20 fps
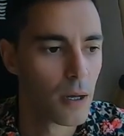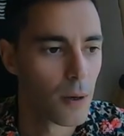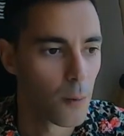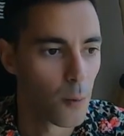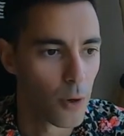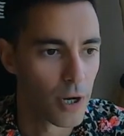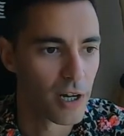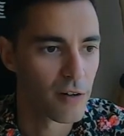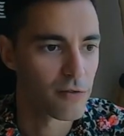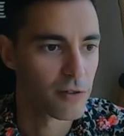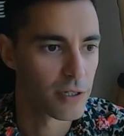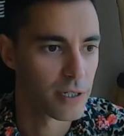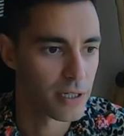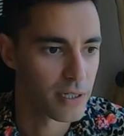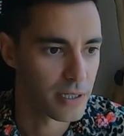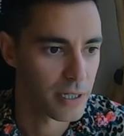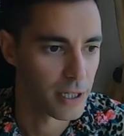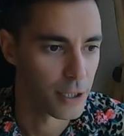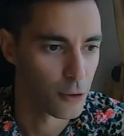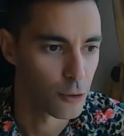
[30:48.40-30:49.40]
whatever it
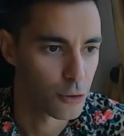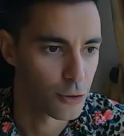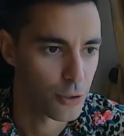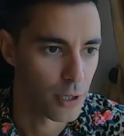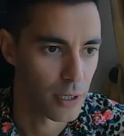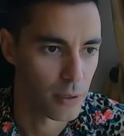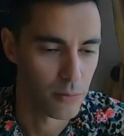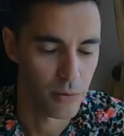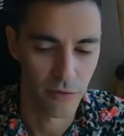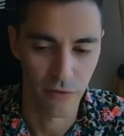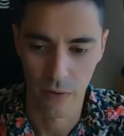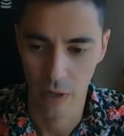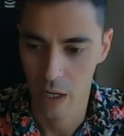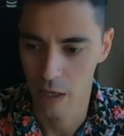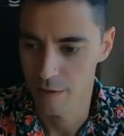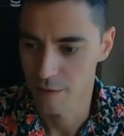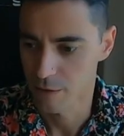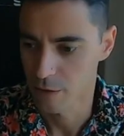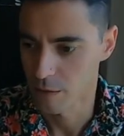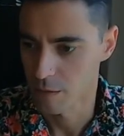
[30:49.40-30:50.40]
is that you were trying to
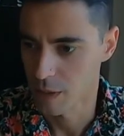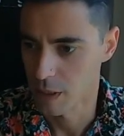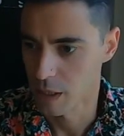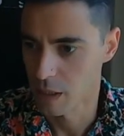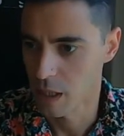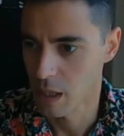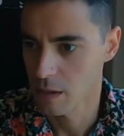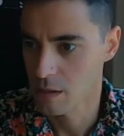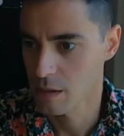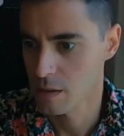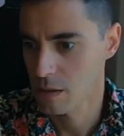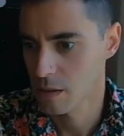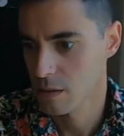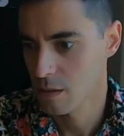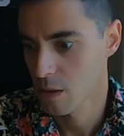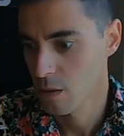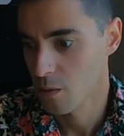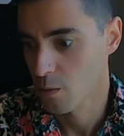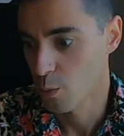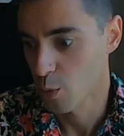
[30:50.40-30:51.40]
provide for me. And that's
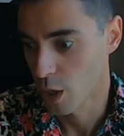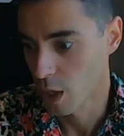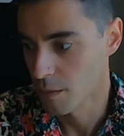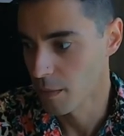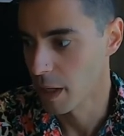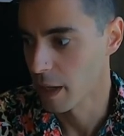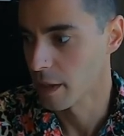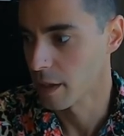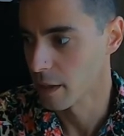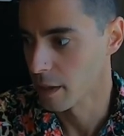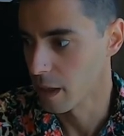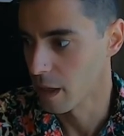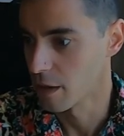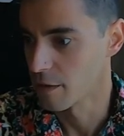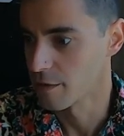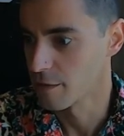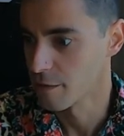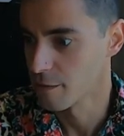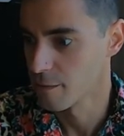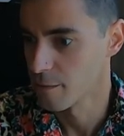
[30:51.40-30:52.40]
where I'm at in
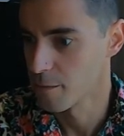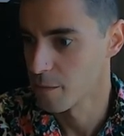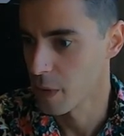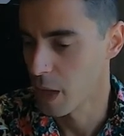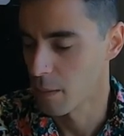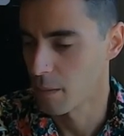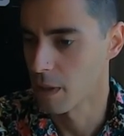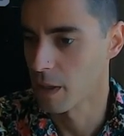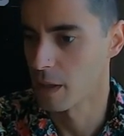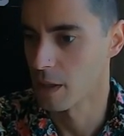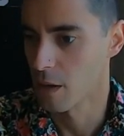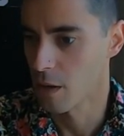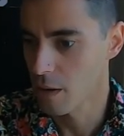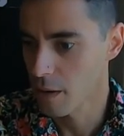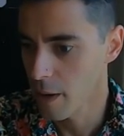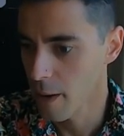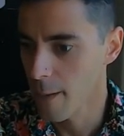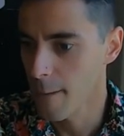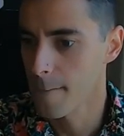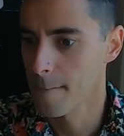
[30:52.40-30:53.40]
life. I'm like,
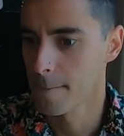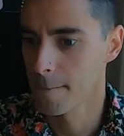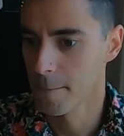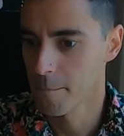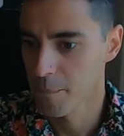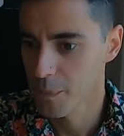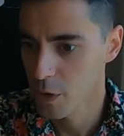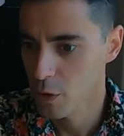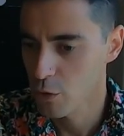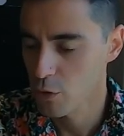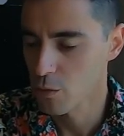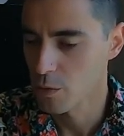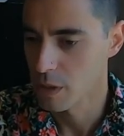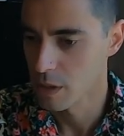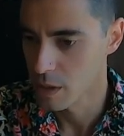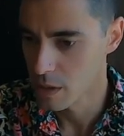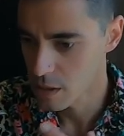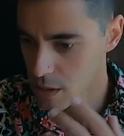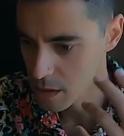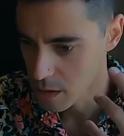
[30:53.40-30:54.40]
okay, cool. With
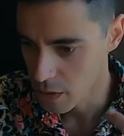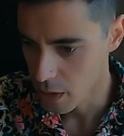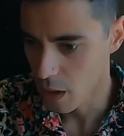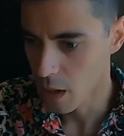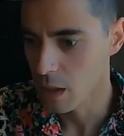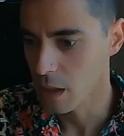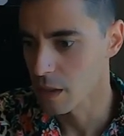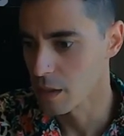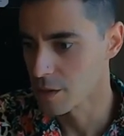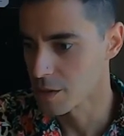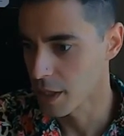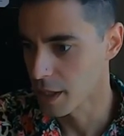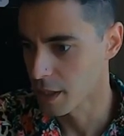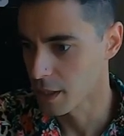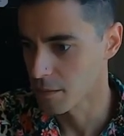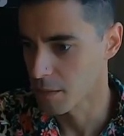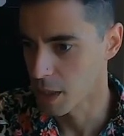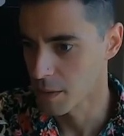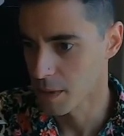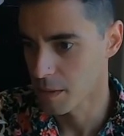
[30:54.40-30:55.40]
this knowledge, I
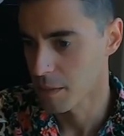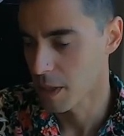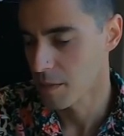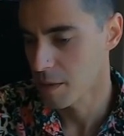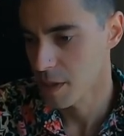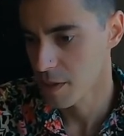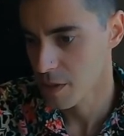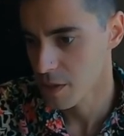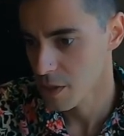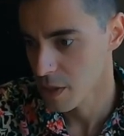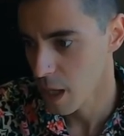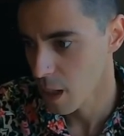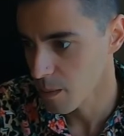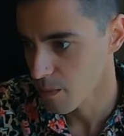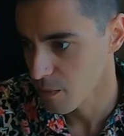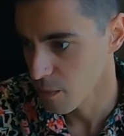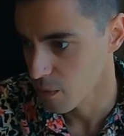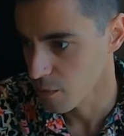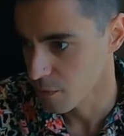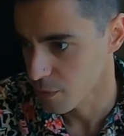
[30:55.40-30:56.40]
can and maybe this is
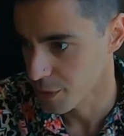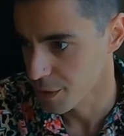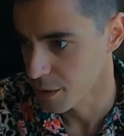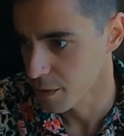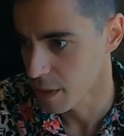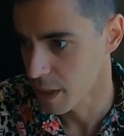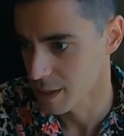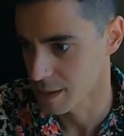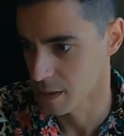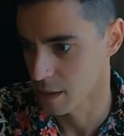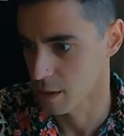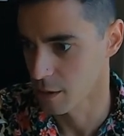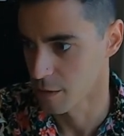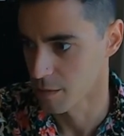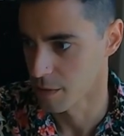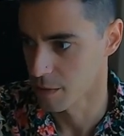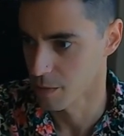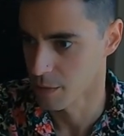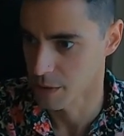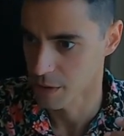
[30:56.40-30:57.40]
helpful for you guys a little
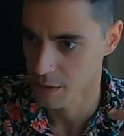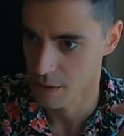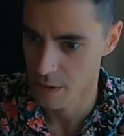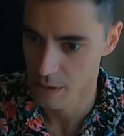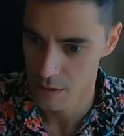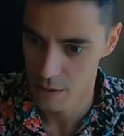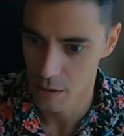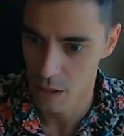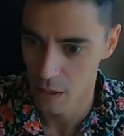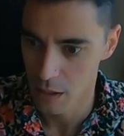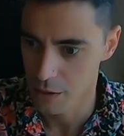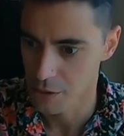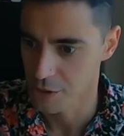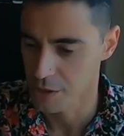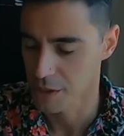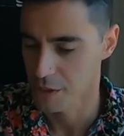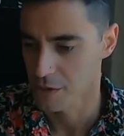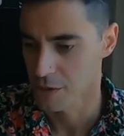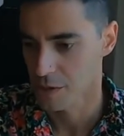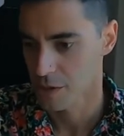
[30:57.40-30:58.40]
bit. With this knowledge, you
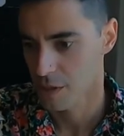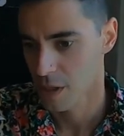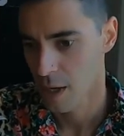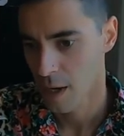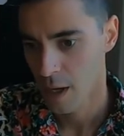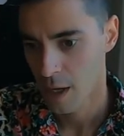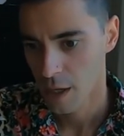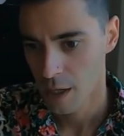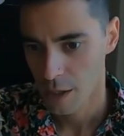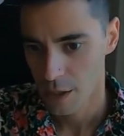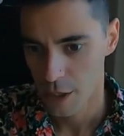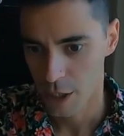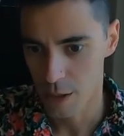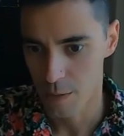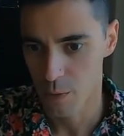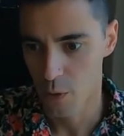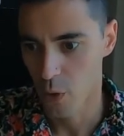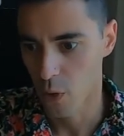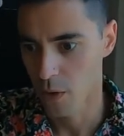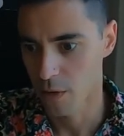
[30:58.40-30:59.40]
can just
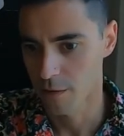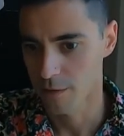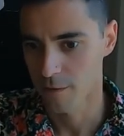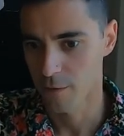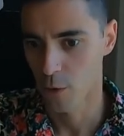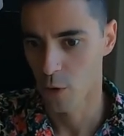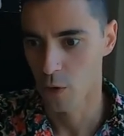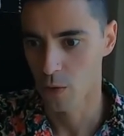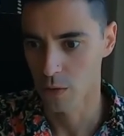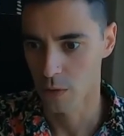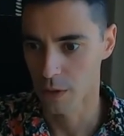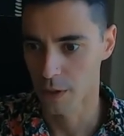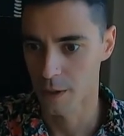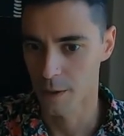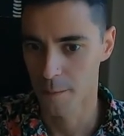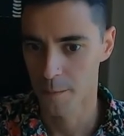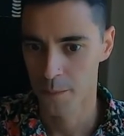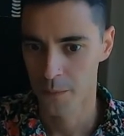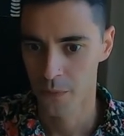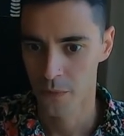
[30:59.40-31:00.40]
keep going forward
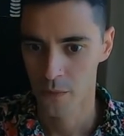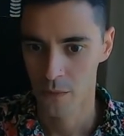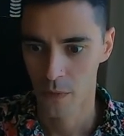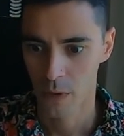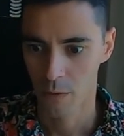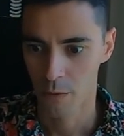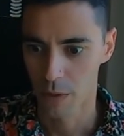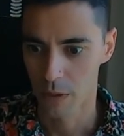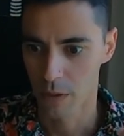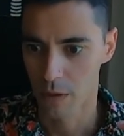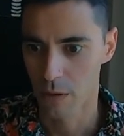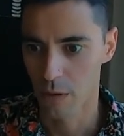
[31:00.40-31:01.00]
with the